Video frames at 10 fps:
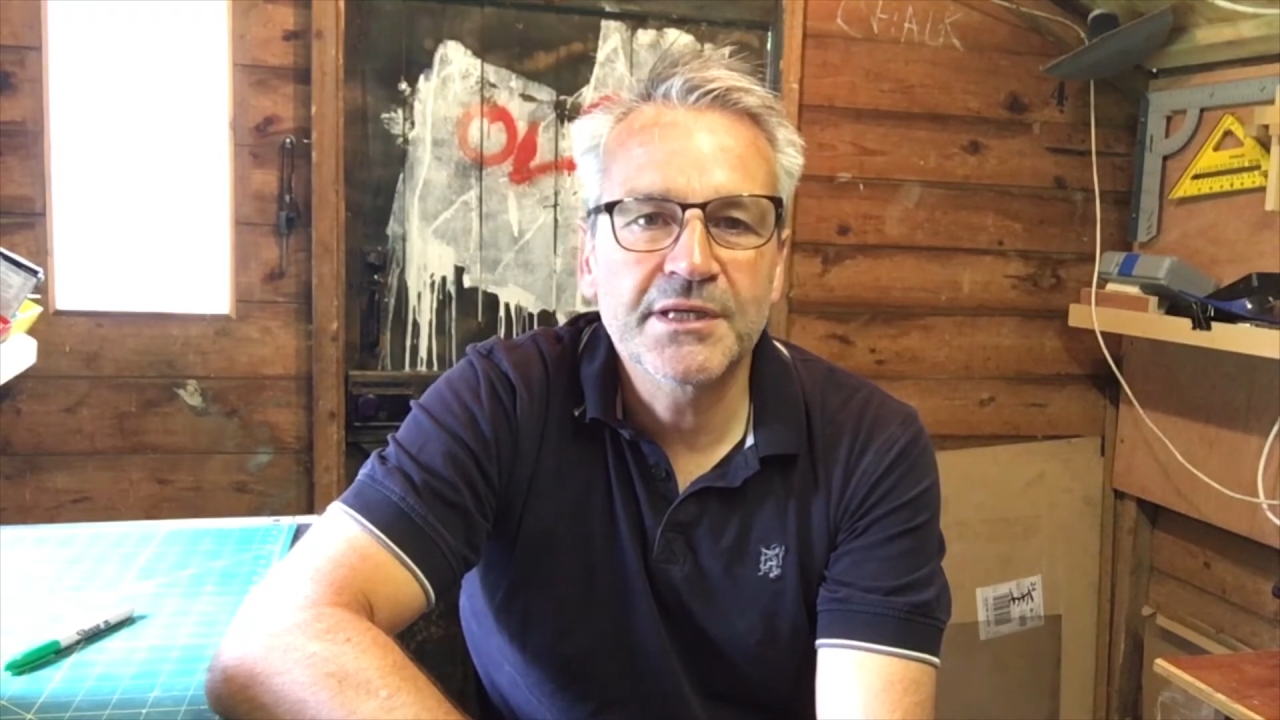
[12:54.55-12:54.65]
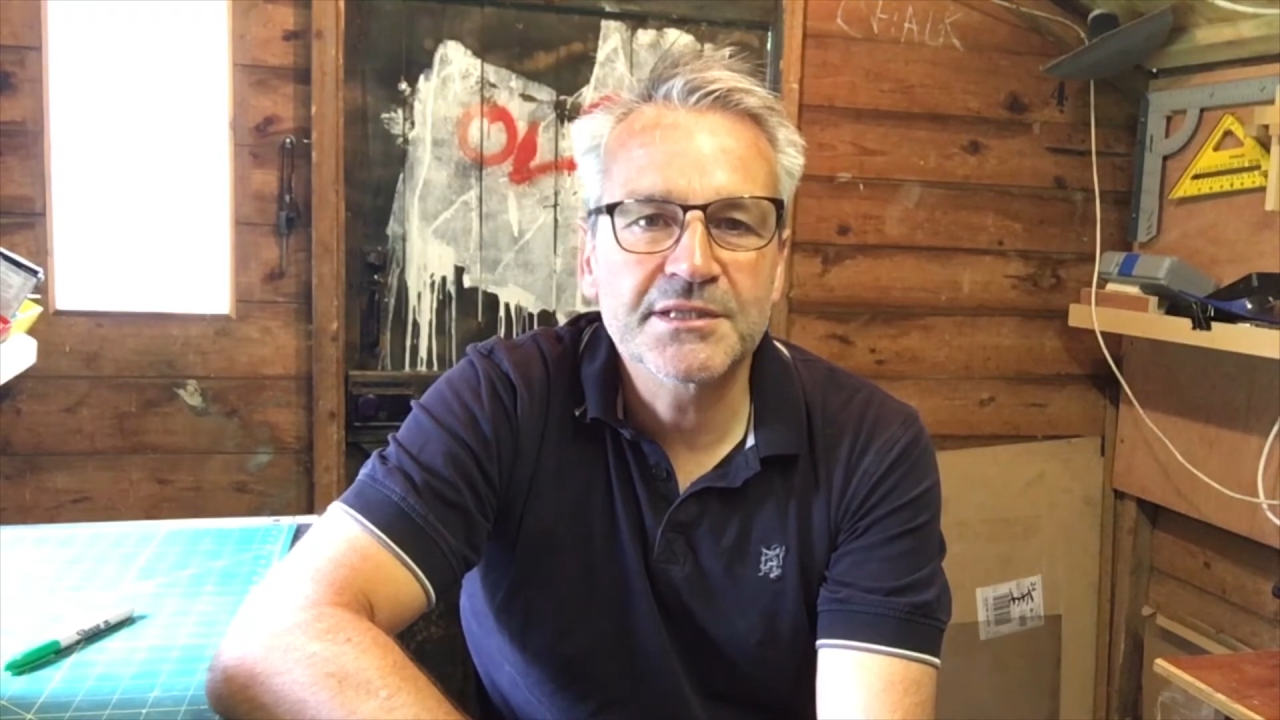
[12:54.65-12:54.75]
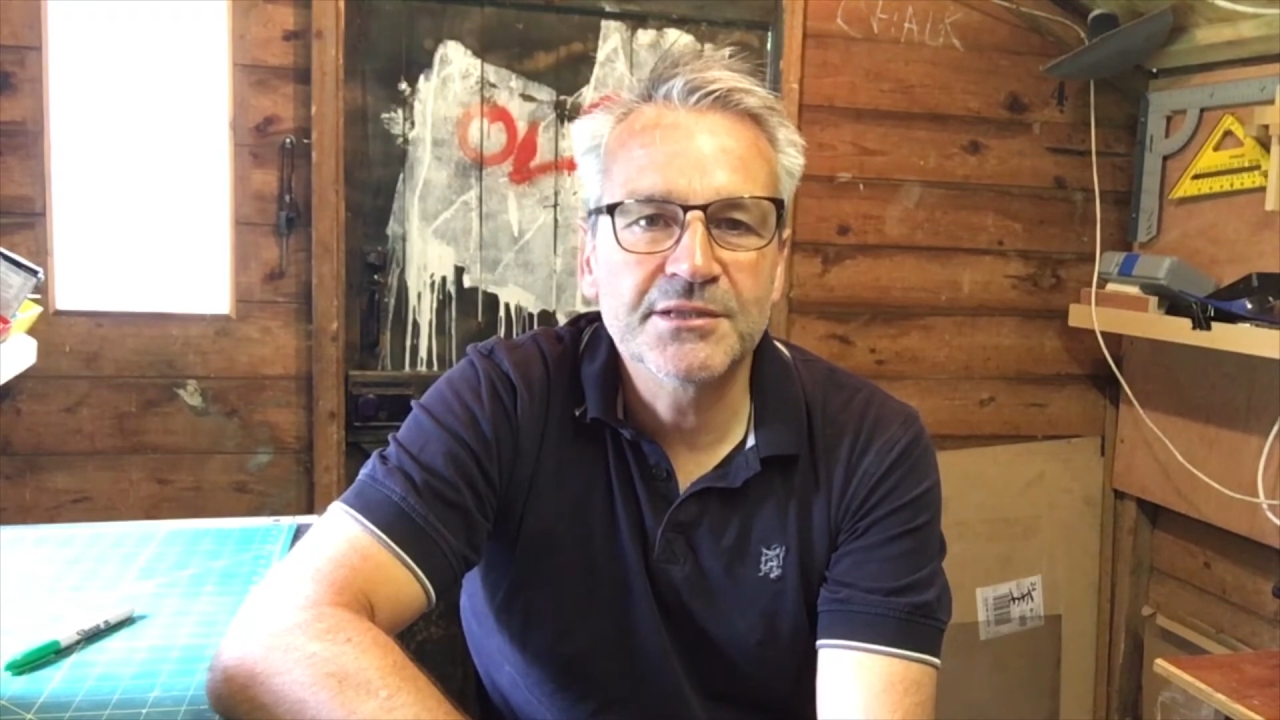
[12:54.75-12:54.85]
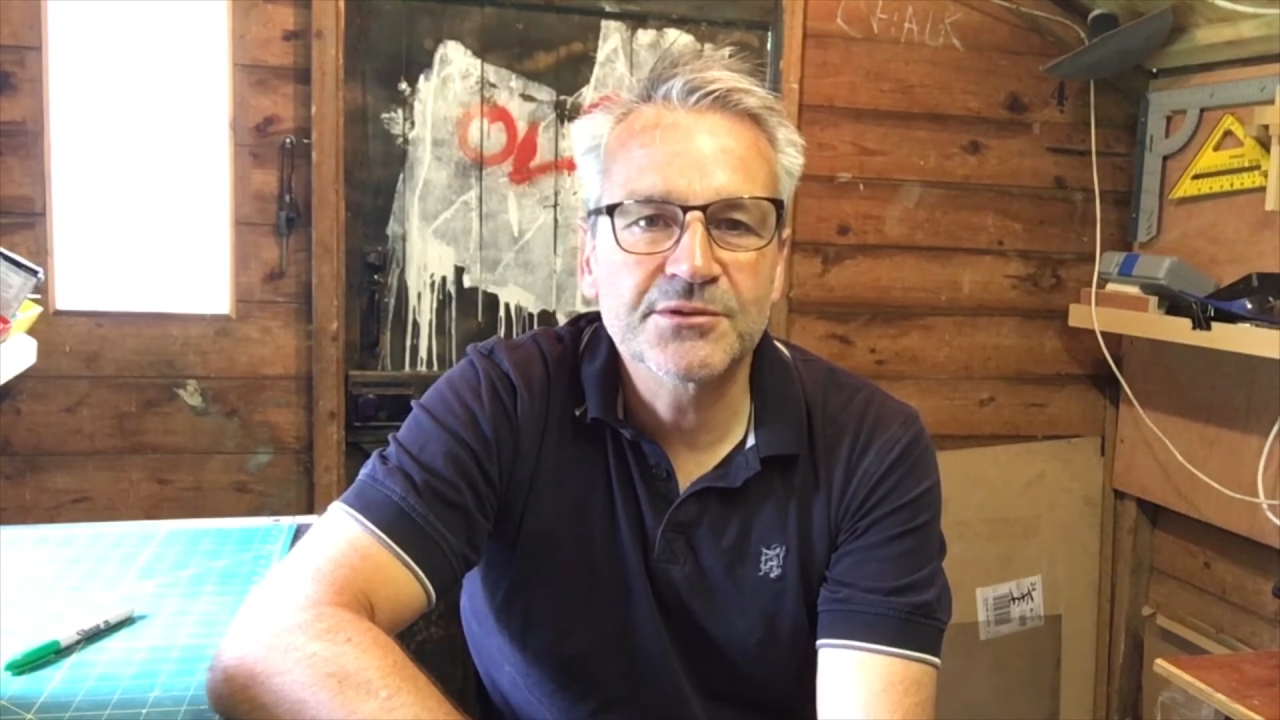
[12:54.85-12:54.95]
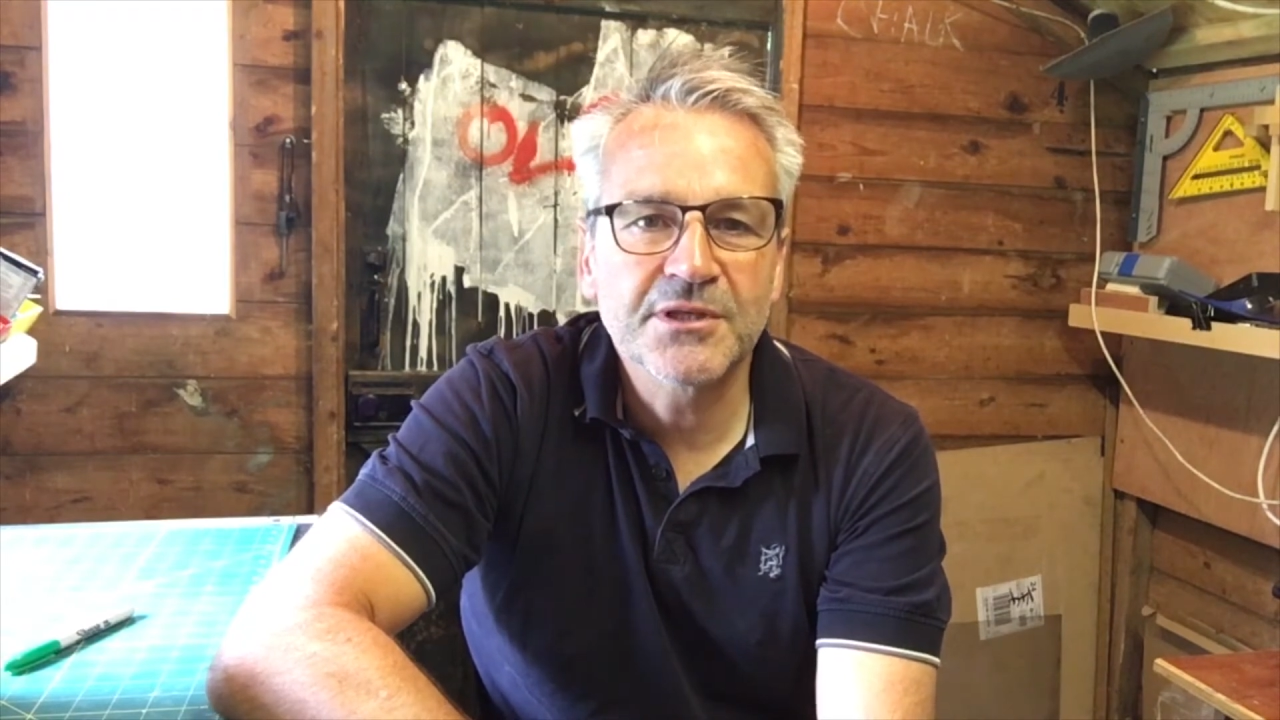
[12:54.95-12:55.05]

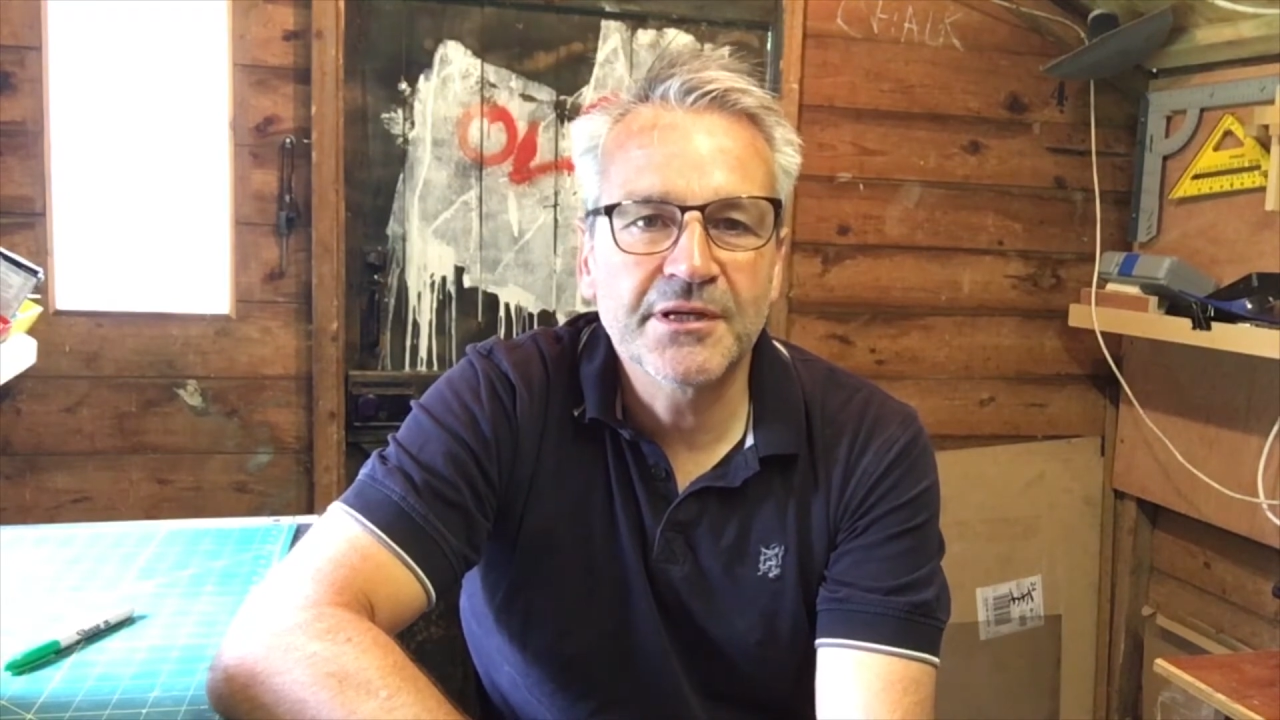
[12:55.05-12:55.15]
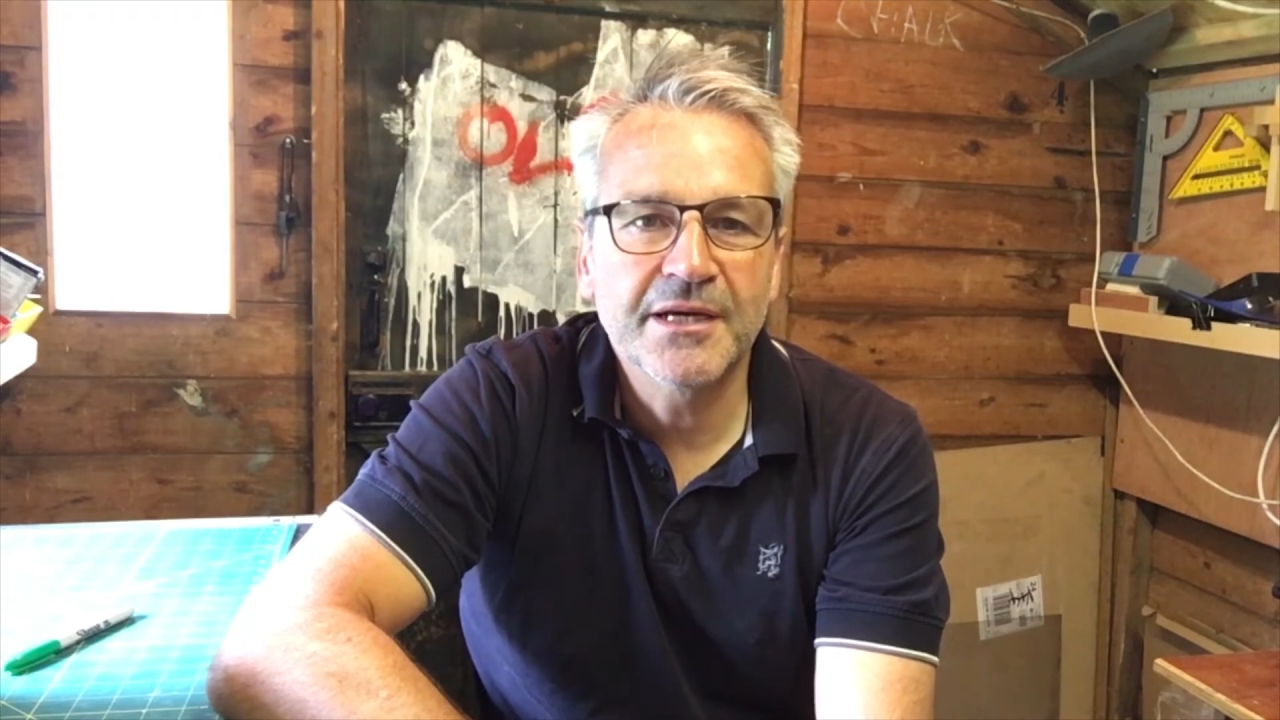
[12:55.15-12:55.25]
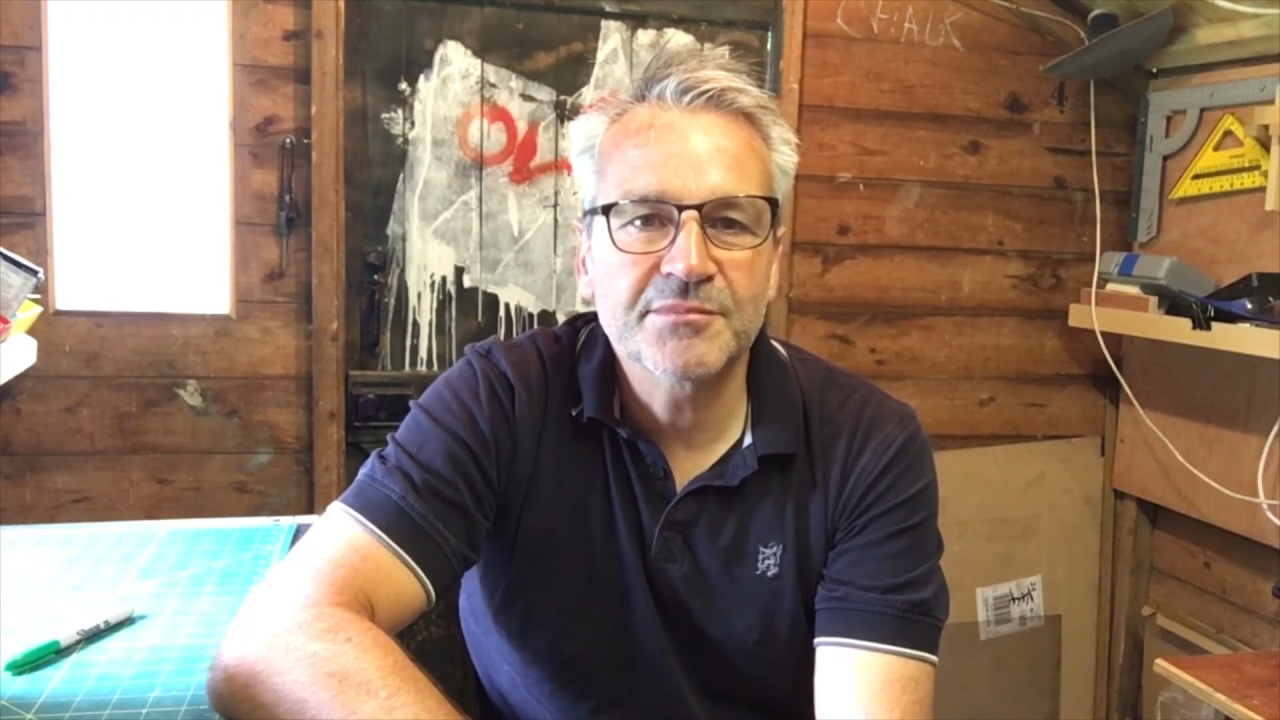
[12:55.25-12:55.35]
skills aren't up